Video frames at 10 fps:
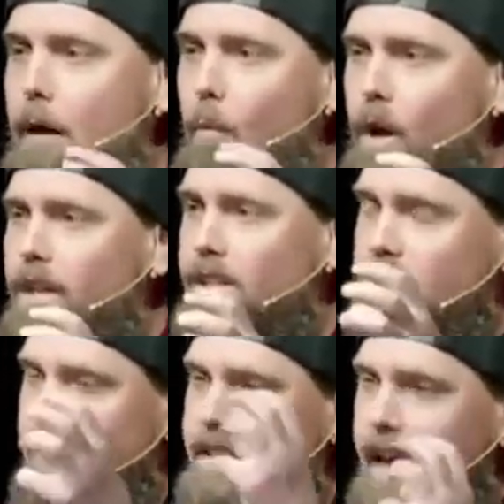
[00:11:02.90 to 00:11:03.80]
want us to
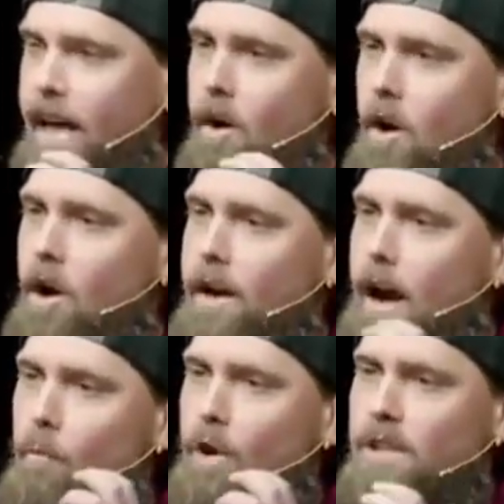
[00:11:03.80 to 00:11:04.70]
take on, I
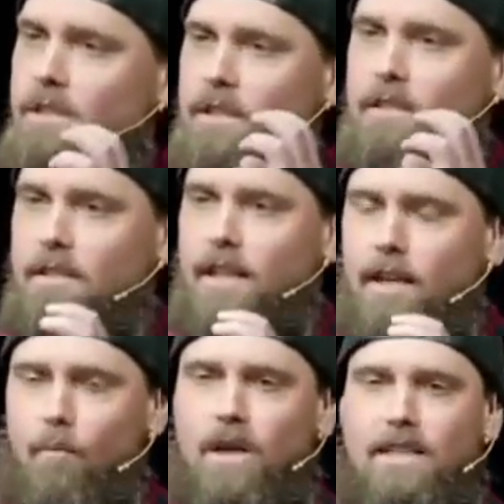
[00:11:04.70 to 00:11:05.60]
want us to see
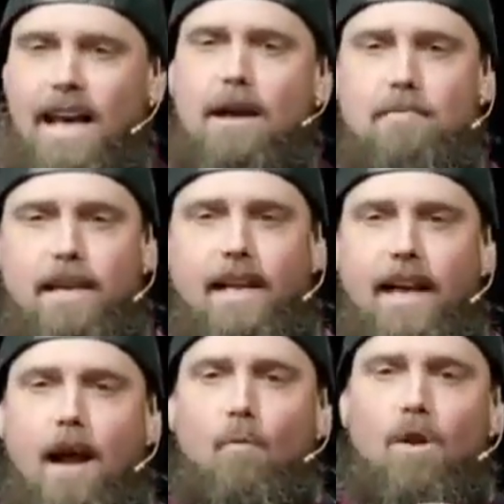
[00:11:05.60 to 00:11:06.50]
what's happening, and I want